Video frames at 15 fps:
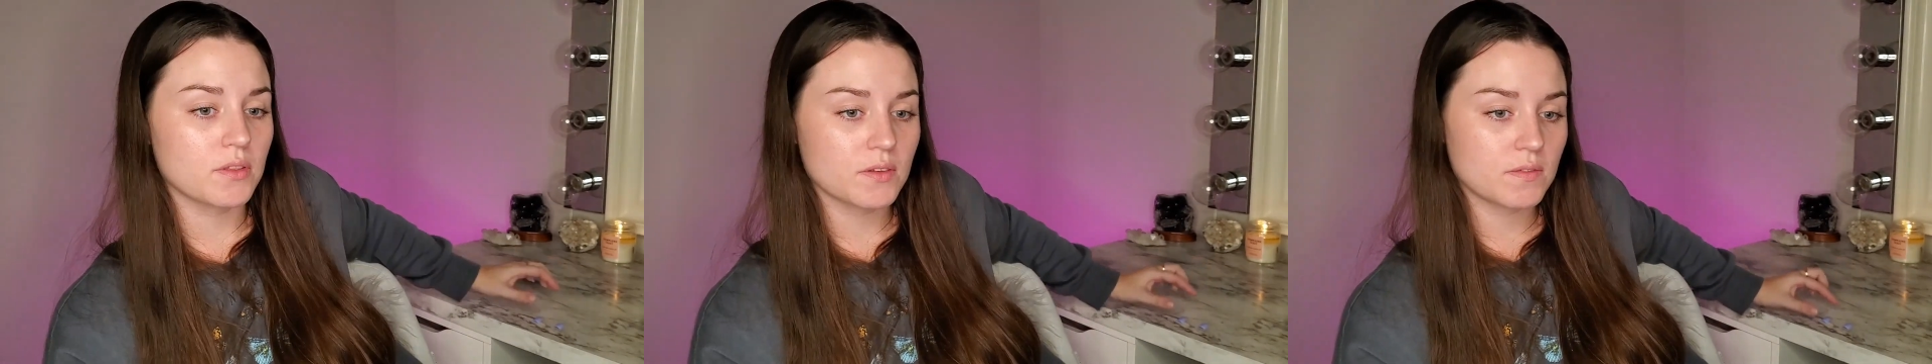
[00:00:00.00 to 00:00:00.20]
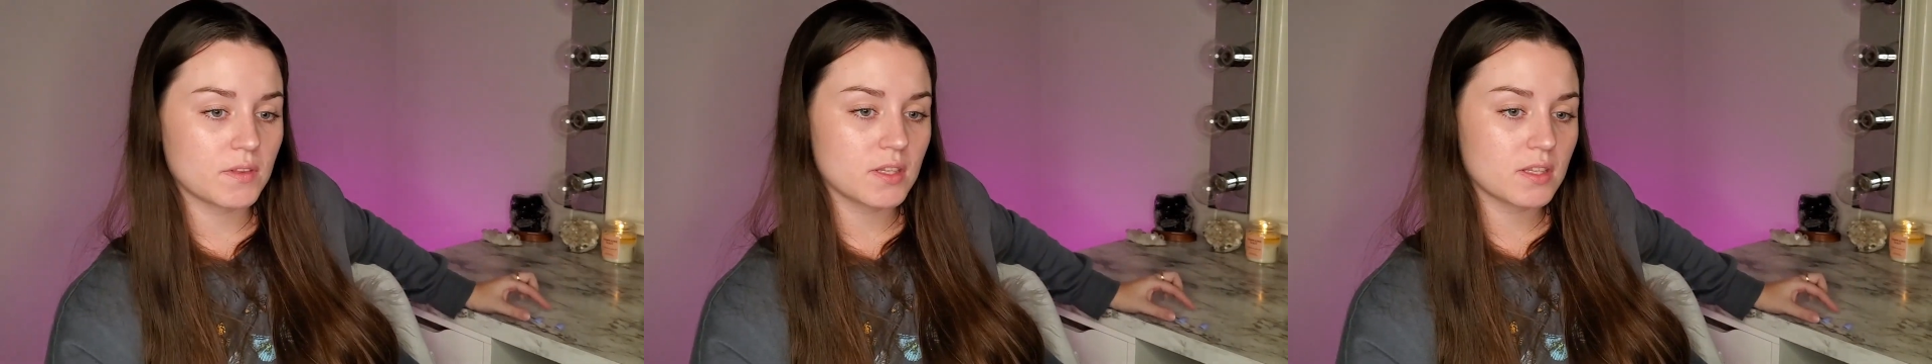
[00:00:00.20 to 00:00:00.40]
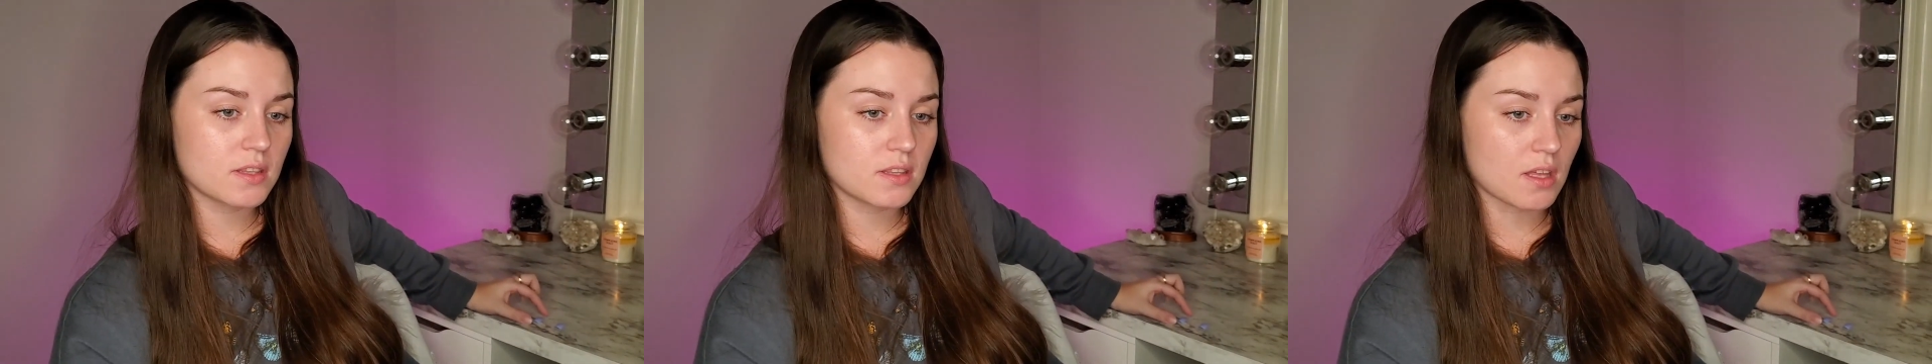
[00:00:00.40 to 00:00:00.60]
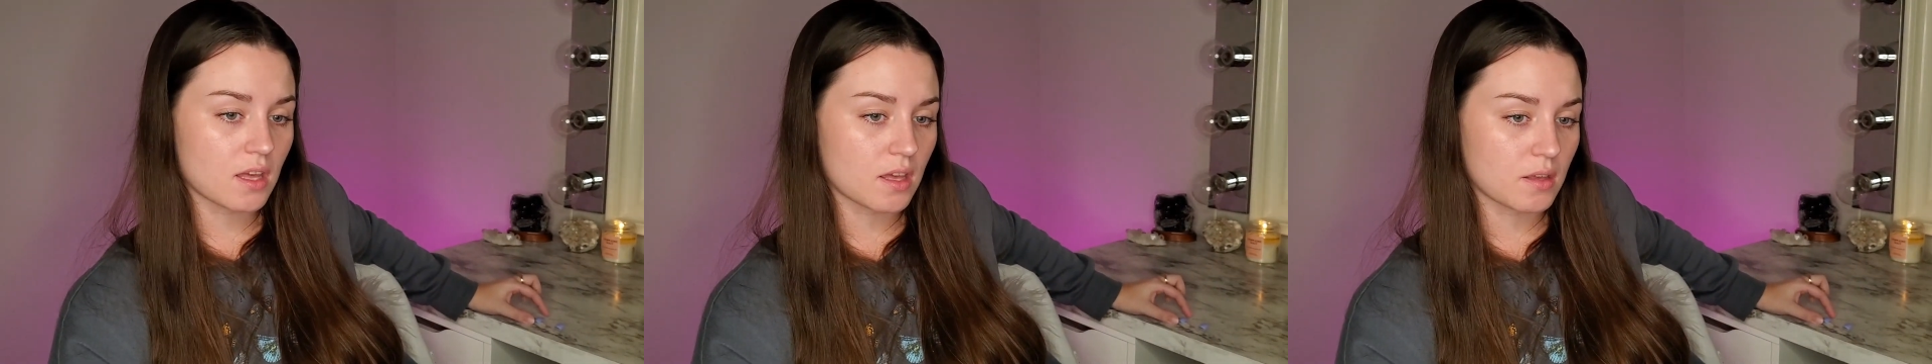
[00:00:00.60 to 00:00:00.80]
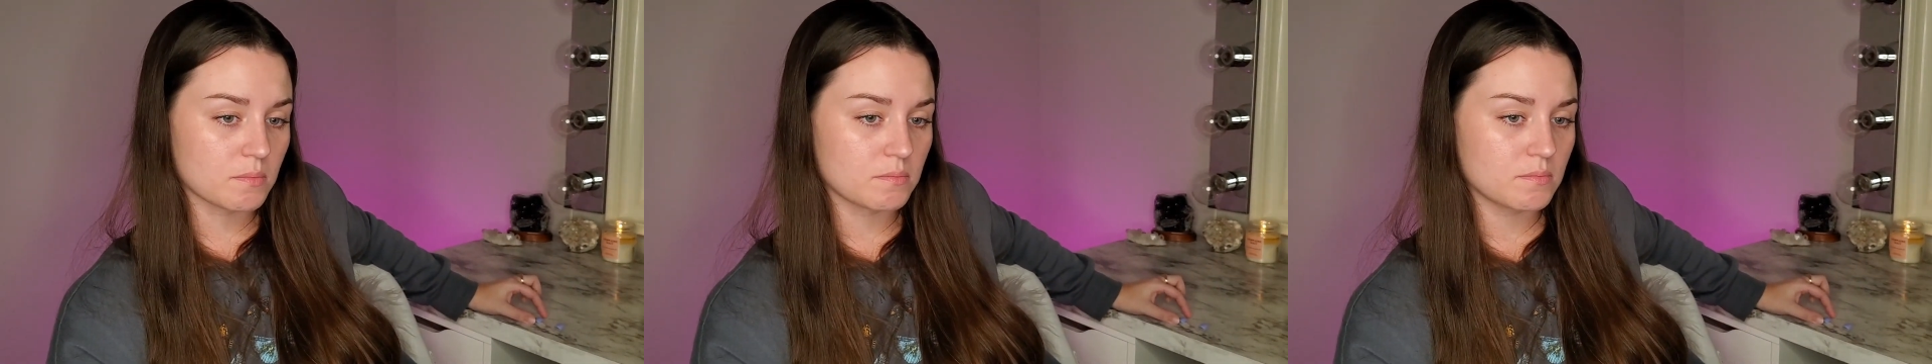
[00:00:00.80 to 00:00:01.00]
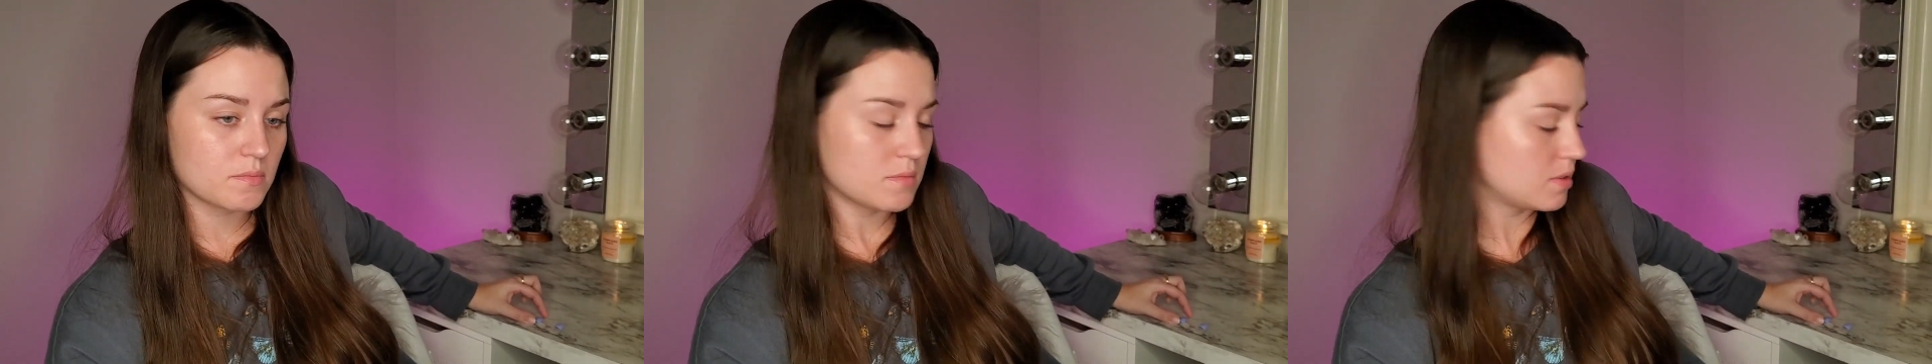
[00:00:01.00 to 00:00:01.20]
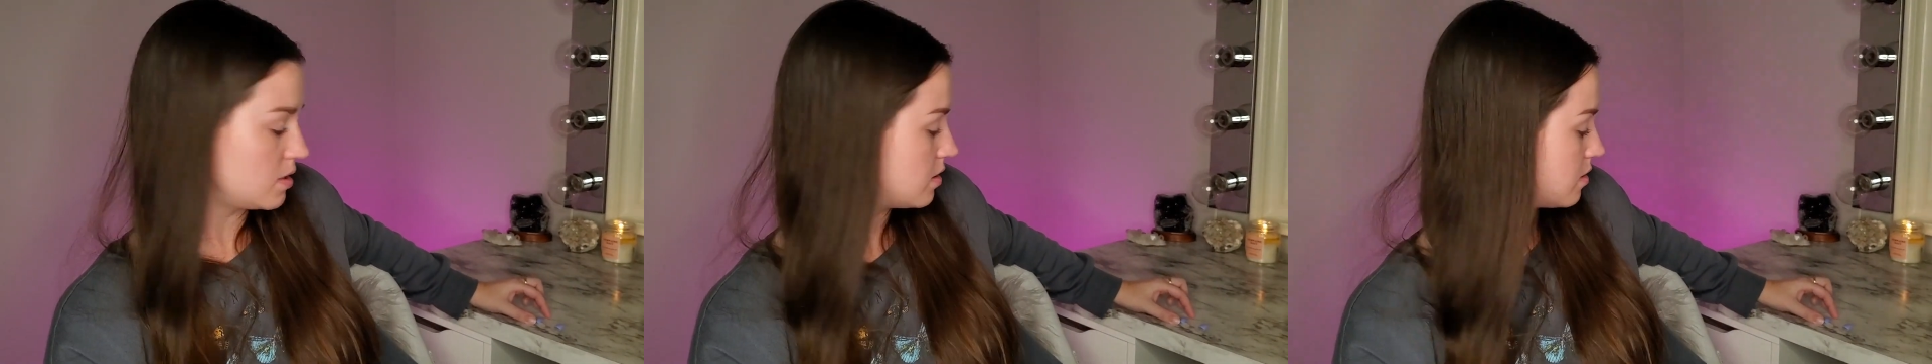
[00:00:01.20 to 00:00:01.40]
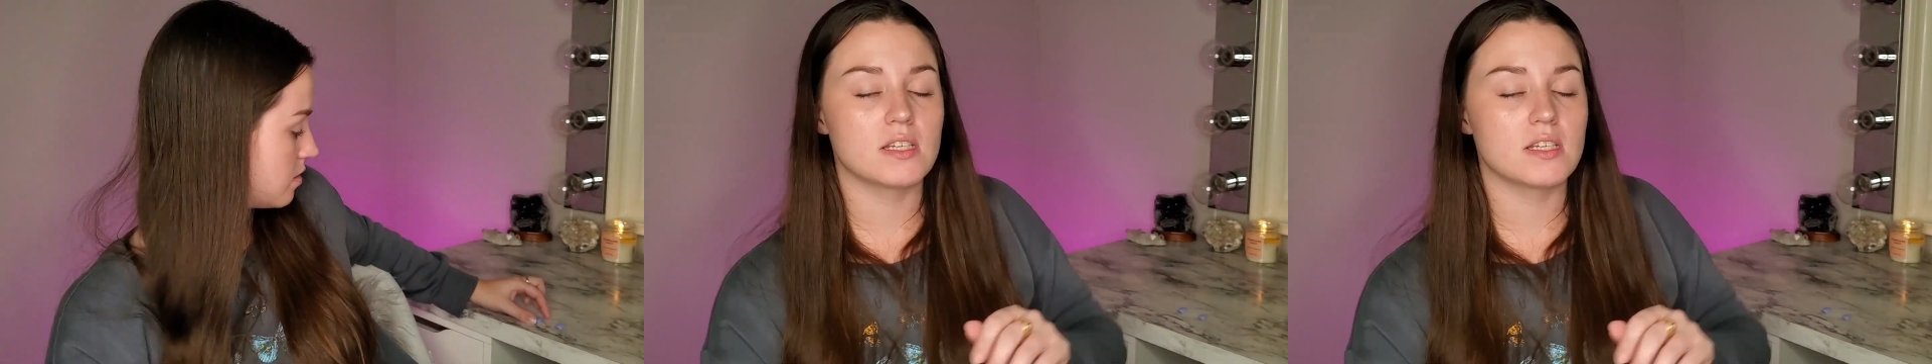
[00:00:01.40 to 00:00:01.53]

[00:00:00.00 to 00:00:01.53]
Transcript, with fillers: of the thumbs,